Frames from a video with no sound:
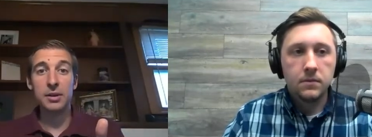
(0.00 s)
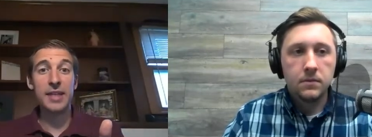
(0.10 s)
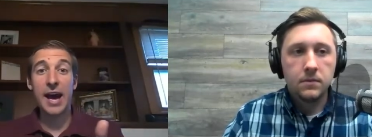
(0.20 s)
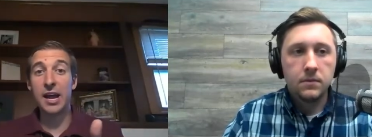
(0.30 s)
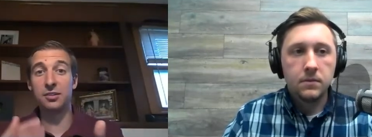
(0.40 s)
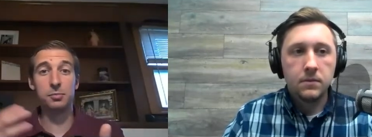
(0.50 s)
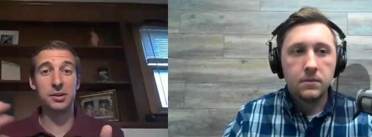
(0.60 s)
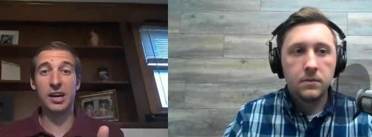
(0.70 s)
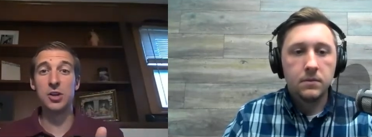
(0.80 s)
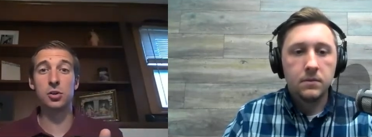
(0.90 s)
Speaker 1: I mean, that has
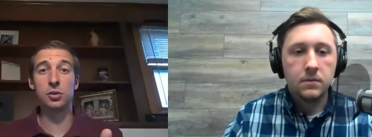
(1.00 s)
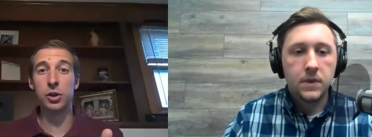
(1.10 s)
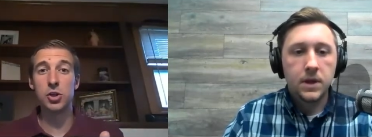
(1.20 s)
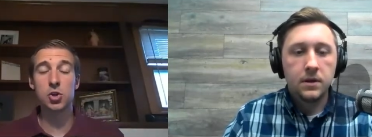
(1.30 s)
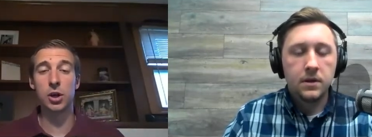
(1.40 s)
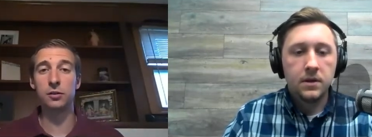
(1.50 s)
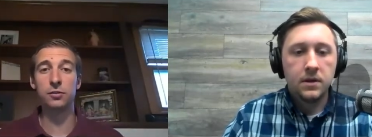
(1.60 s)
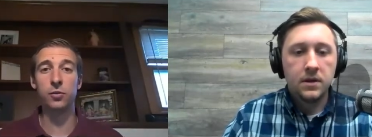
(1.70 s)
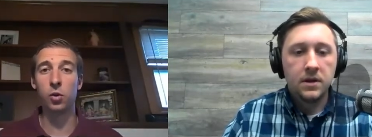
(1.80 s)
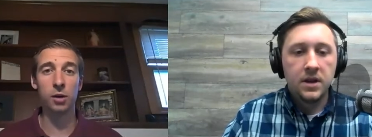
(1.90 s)
the potential to really
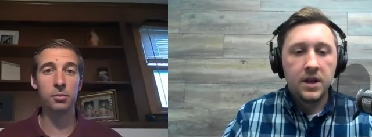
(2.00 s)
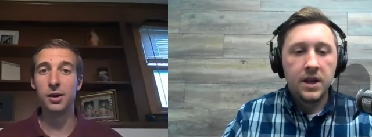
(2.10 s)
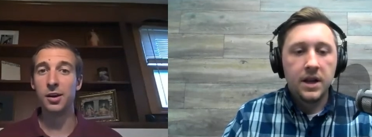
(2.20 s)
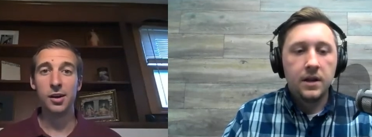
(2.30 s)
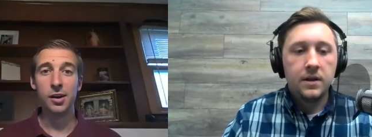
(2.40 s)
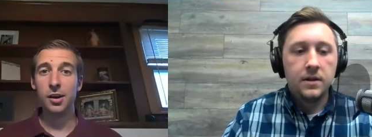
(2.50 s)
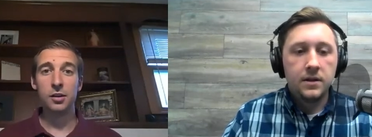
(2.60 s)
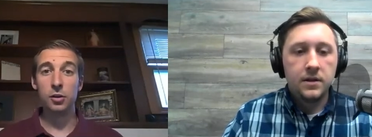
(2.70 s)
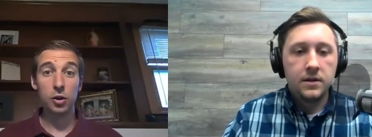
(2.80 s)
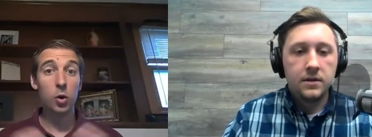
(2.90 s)
transform
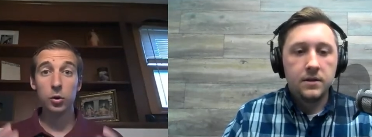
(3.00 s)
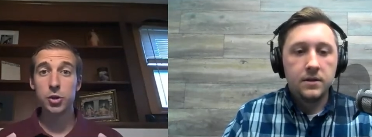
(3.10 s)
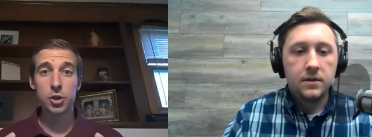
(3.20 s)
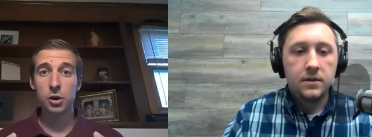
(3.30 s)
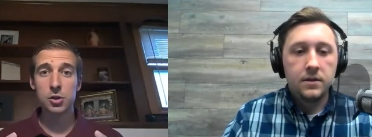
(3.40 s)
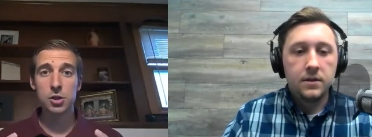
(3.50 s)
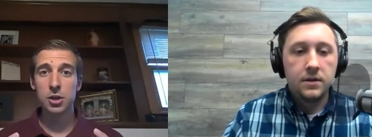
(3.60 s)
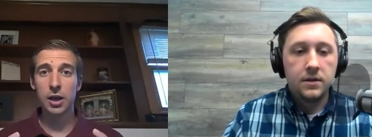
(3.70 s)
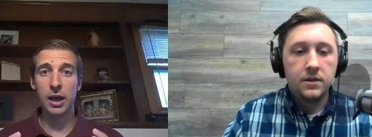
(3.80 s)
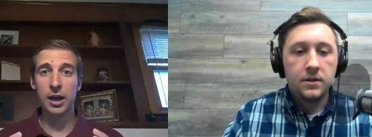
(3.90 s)
the local
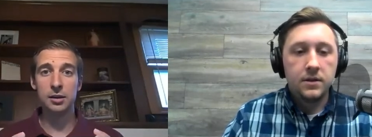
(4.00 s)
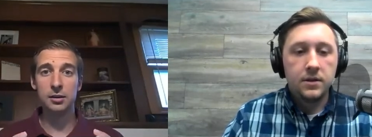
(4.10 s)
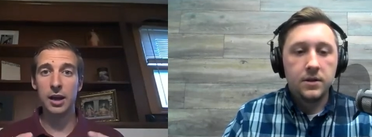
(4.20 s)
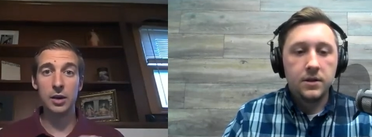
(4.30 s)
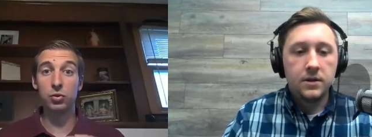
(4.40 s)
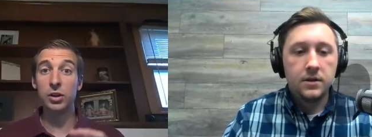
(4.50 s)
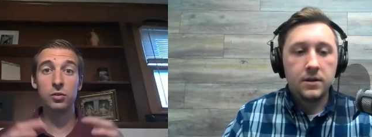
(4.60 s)
church and